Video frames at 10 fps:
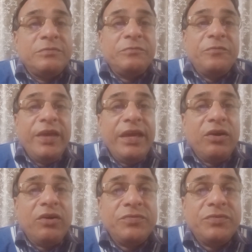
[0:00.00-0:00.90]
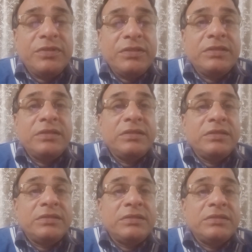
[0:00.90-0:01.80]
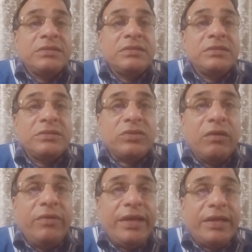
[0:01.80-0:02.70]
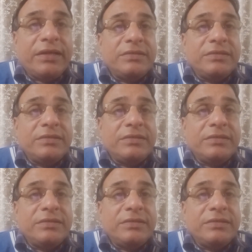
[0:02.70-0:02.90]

way of solving it.